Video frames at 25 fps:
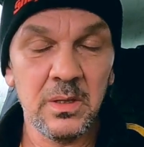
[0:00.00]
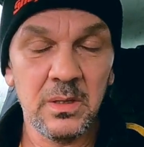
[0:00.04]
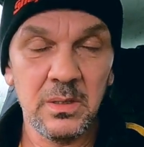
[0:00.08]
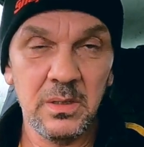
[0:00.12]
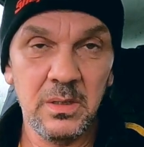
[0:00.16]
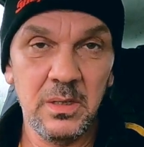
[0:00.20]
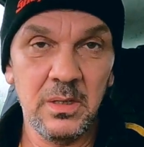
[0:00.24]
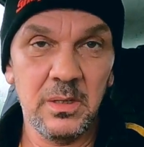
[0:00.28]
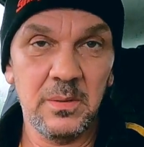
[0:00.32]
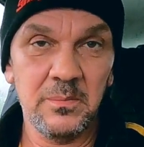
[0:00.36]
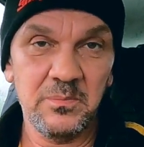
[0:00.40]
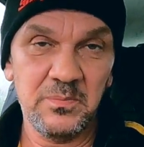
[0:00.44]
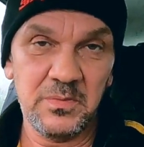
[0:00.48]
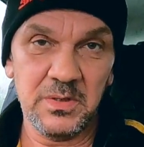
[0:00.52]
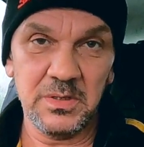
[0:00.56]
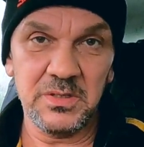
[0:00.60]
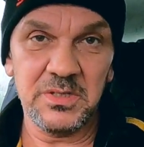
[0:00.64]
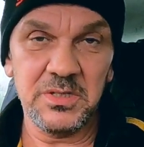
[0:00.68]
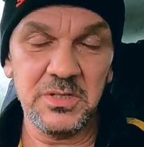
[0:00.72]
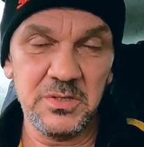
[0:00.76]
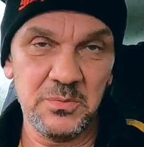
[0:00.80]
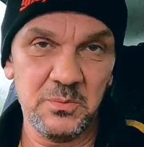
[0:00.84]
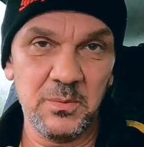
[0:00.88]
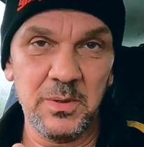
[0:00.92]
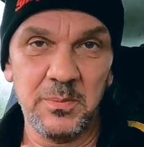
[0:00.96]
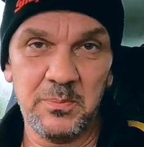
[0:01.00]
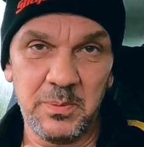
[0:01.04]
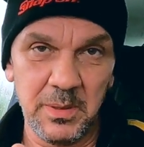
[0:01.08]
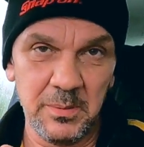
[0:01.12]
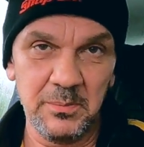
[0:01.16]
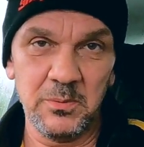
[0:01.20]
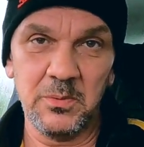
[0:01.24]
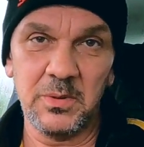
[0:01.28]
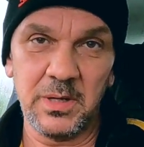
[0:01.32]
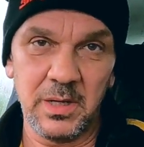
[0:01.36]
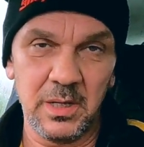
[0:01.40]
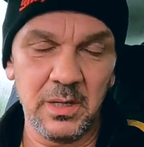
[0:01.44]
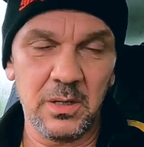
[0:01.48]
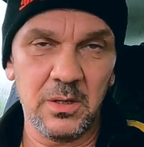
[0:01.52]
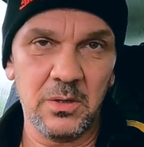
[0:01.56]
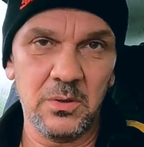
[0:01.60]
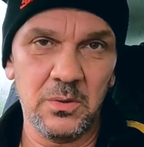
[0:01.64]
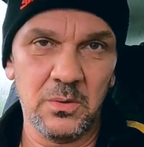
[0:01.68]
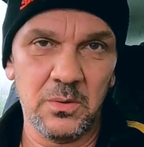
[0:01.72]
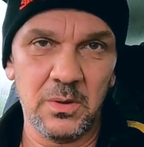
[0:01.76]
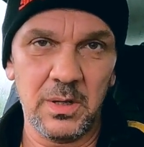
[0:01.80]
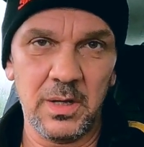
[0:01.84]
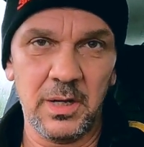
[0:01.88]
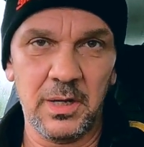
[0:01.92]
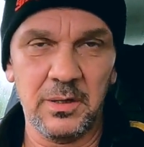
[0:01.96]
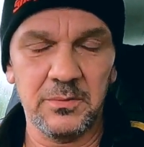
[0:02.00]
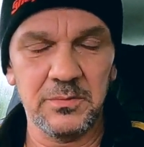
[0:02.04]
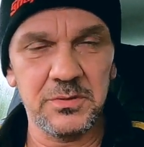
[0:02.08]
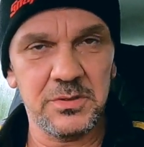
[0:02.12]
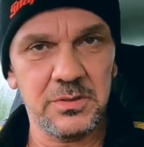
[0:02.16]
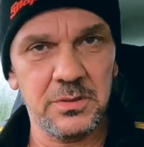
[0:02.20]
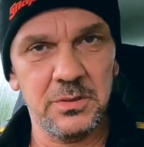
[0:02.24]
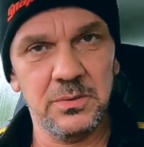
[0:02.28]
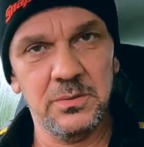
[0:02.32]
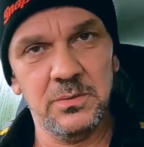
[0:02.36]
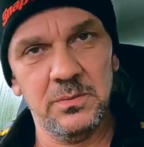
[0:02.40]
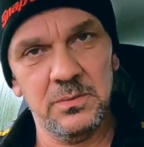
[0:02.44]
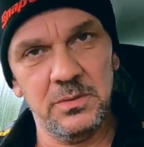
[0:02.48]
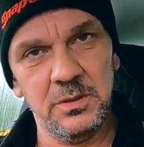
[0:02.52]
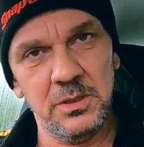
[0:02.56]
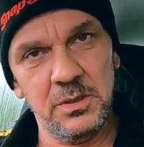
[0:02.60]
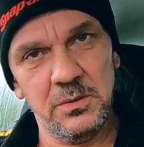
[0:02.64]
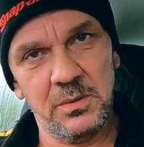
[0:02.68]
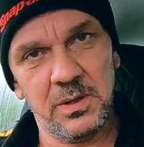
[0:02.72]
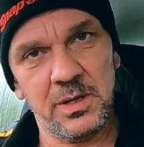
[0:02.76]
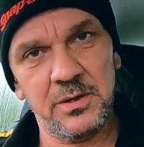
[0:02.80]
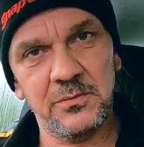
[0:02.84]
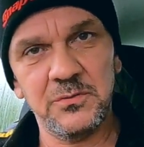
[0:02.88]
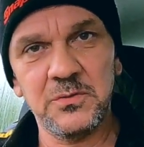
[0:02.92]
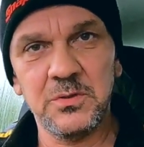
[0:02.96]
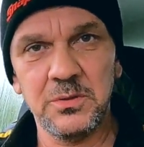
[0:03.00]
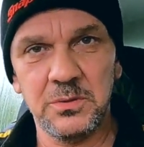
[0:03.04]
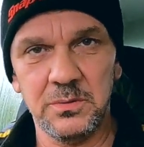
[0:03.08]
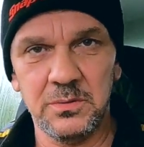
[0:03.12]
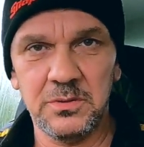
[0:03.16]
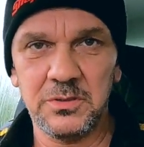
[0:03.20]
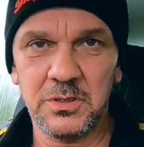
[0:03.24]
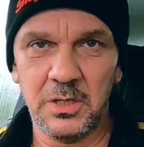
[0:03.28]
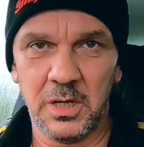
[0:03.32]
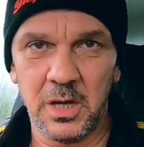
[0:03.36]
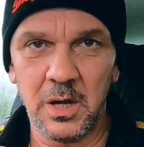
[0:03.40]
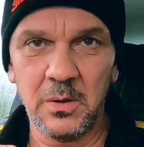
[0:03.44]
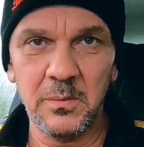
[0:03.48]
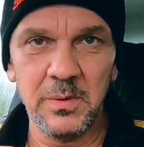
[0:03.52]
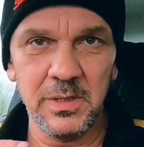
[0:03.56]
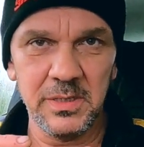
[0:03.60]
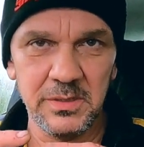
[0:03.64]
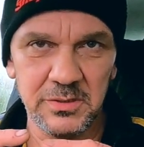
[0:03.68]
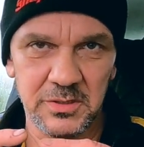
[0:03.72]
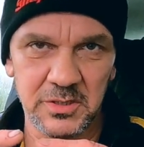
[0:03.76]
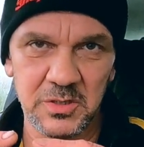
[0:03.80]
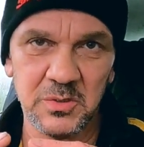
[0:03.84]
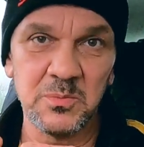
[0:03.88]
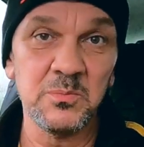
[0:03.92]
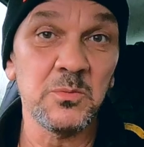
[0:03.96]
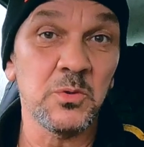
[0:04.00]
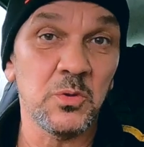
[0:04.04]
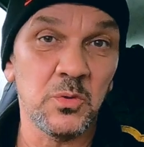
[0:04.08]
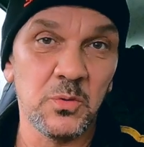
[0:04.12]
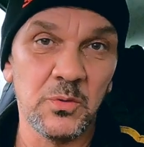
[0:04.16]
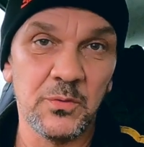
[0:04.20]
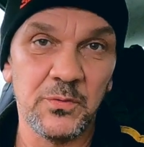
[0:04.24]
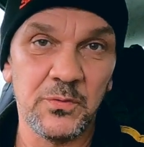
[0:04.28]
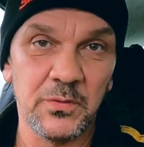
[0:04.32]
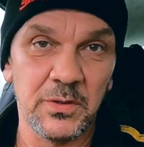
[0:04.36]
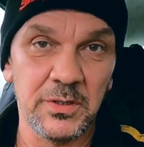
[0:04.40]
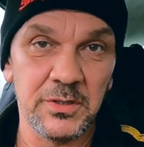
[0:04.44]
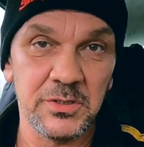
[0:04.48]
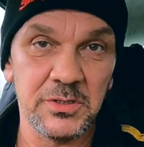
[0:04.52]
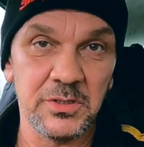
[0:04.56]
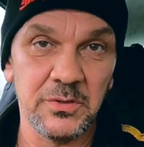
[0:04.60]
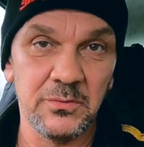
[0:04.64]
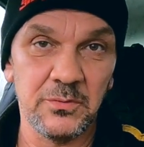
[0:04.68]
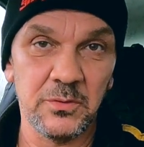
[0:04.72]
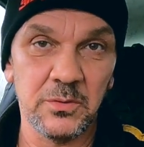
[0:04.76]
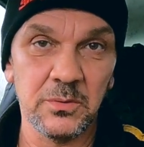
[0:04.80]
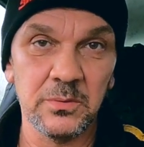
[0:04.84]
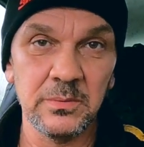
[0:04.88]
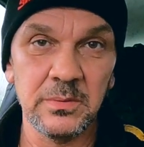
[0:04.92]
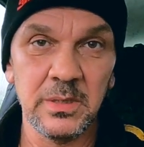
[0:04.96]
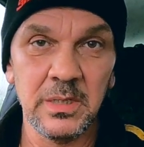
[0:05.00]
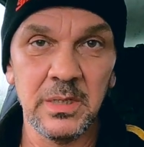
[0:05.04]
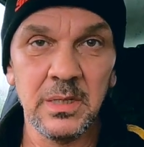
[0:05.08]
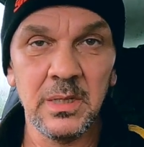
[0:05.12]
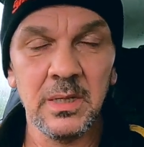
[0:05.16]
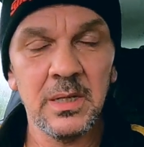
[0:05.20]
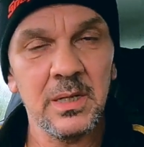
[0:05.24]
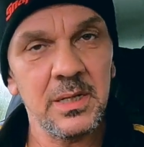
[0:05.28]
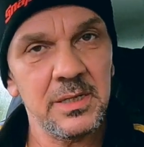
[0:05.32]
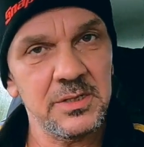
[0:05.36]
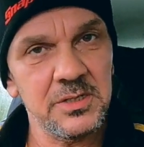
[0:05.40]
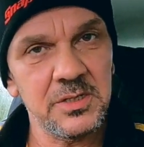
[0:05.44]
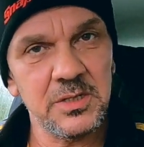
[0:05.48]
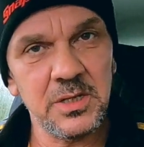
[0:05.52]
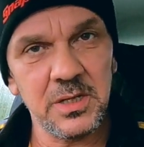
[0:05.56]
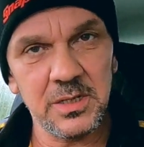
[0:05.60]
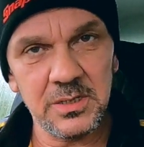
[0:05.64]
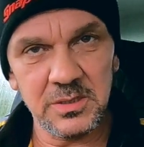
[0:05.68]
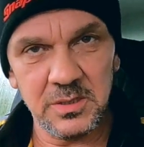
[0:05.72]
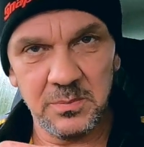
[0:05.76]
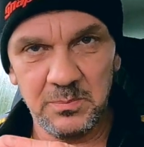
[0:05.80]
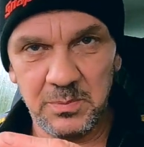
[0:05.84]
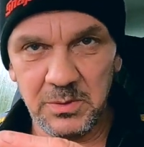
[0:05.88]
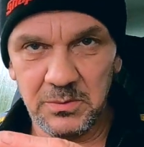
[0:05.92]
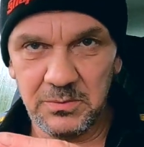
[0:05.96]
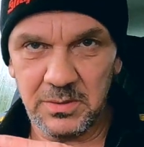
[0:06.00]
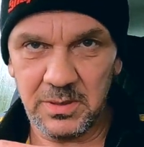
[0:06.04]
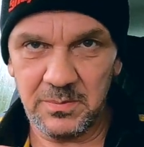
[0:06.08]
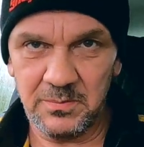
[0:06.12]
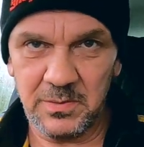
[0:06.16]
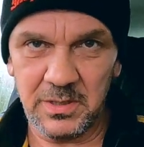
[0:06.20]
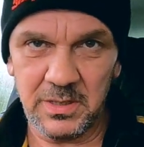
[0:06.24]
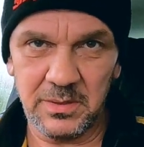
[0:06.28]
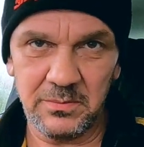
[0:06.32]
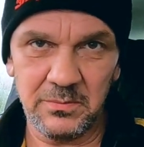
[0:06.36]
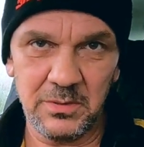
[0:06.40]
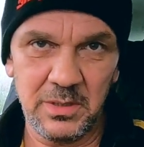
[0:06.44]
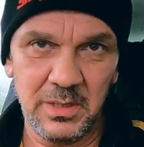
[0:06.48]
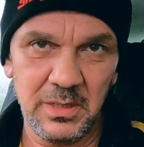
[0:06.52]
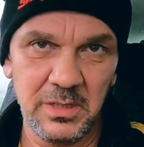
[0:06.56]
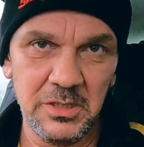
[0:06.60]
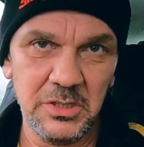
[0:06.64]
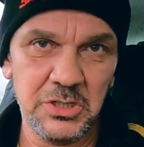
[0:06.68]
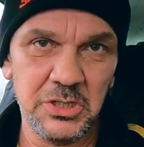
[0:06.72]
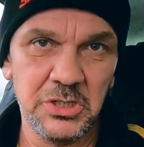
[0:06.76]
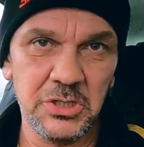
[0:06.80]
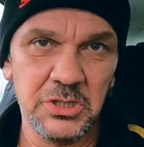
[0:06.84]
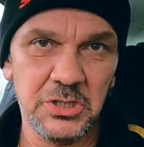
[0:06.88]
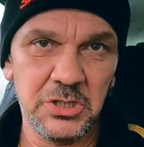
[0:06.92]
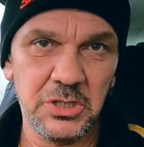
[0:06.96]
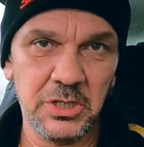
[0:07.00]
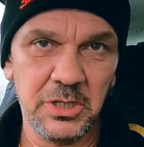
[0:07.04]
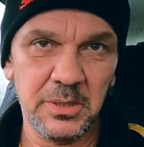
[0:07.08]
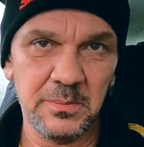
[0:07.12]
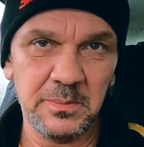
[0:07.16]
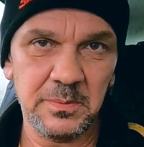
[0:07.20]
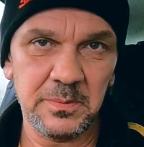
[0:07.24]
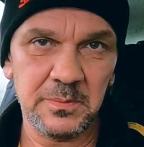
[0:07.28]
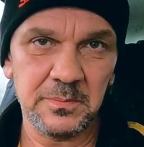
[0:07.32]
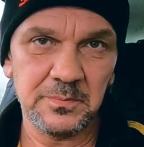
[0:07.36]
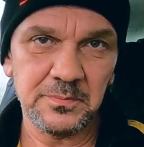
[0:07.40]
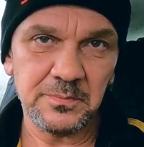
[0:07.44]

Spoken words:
Yeah, this is where people get caught out. So you have to go in small, first of all, and start to build up that relationship.